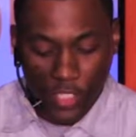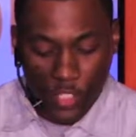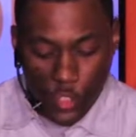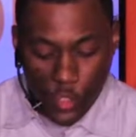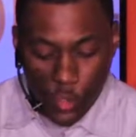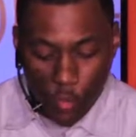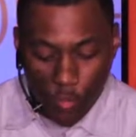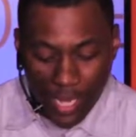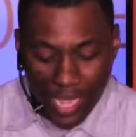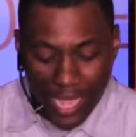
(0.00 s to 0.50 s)

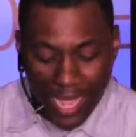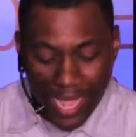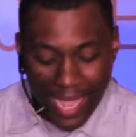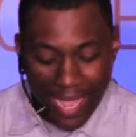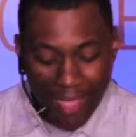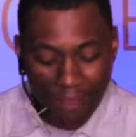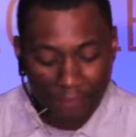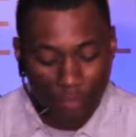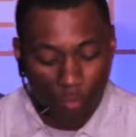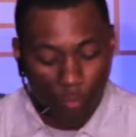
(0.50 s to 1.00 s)
This joy I
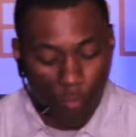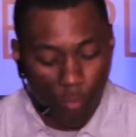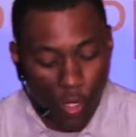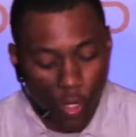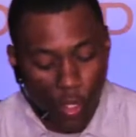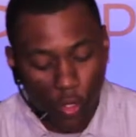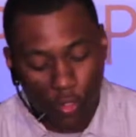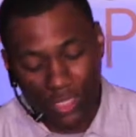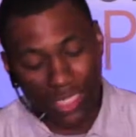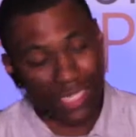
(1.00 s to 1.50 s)
have, the
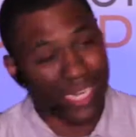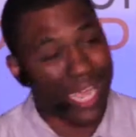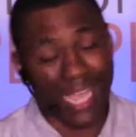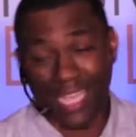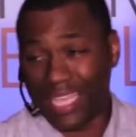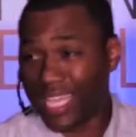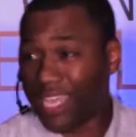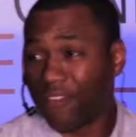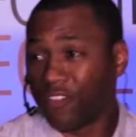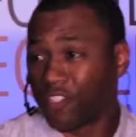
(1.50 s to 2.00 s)
world did
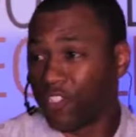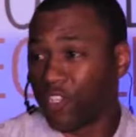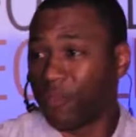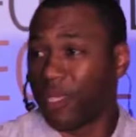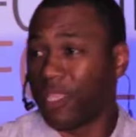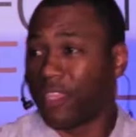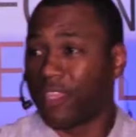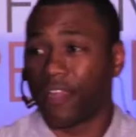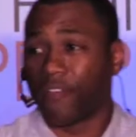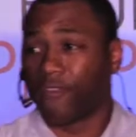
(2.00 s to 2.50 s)
not give it
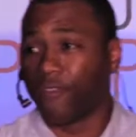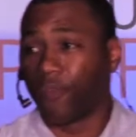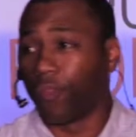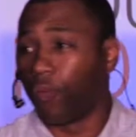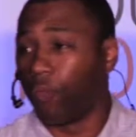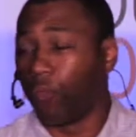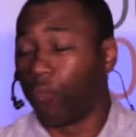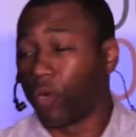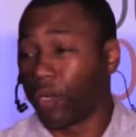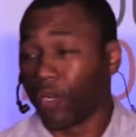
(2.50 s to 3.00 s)
to me.
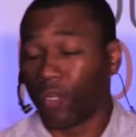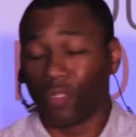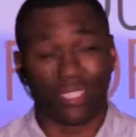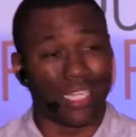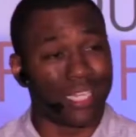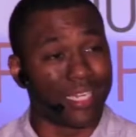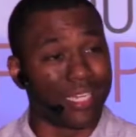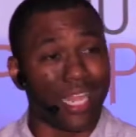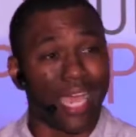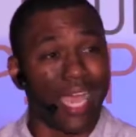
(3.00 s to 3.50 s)
Therefore, the
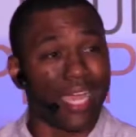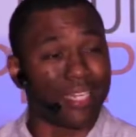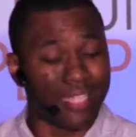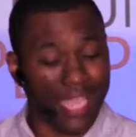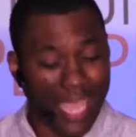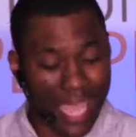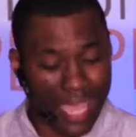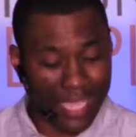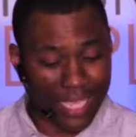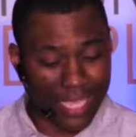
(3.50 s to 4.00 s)
world
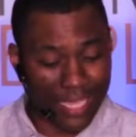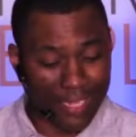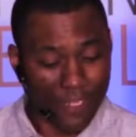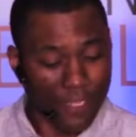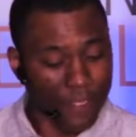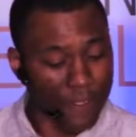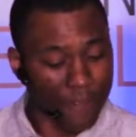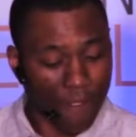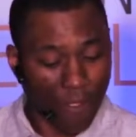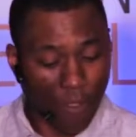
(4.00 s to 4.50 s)
cannot take
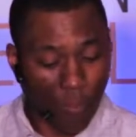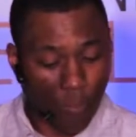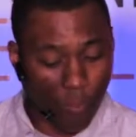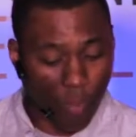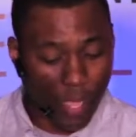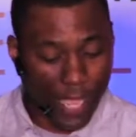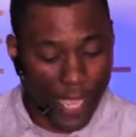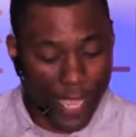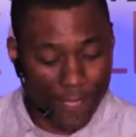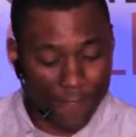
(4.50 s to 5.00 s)
it
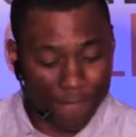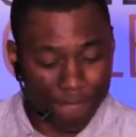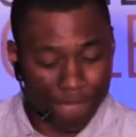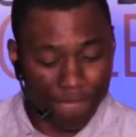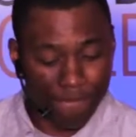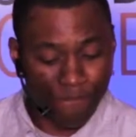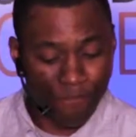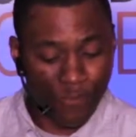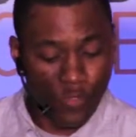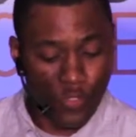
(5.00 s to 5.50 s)

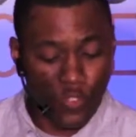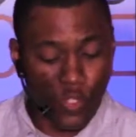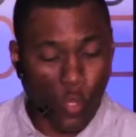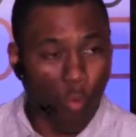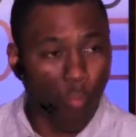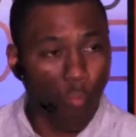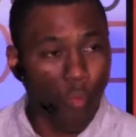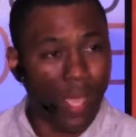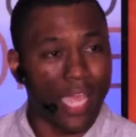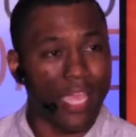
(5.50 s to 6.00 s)
away.
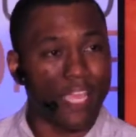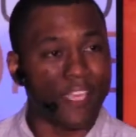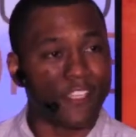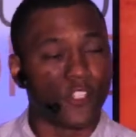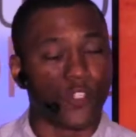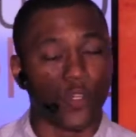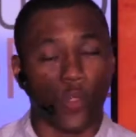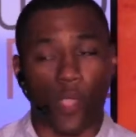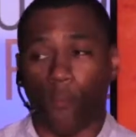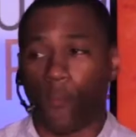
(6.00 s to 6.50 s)
So what
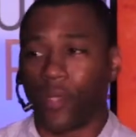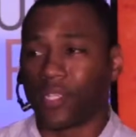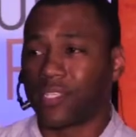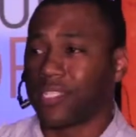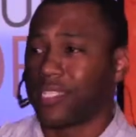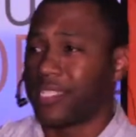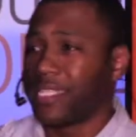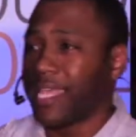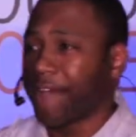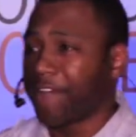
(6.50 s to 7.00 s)
is joy?
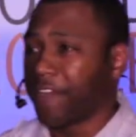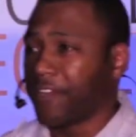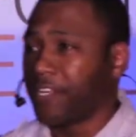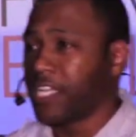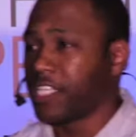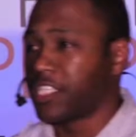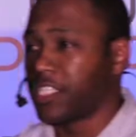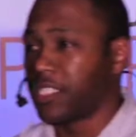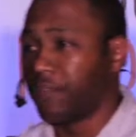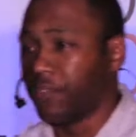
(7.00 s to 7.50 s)
What's a
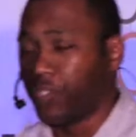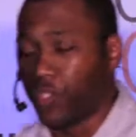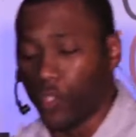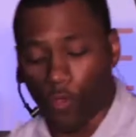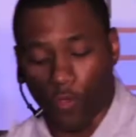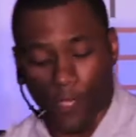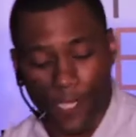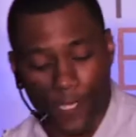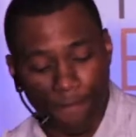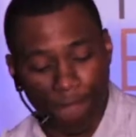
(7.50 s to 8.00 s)
definition of
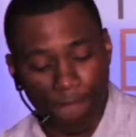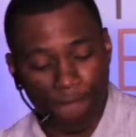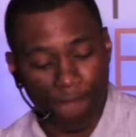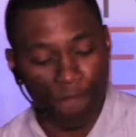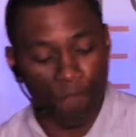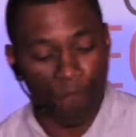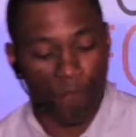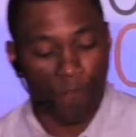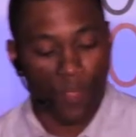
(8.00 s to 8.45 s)
joy?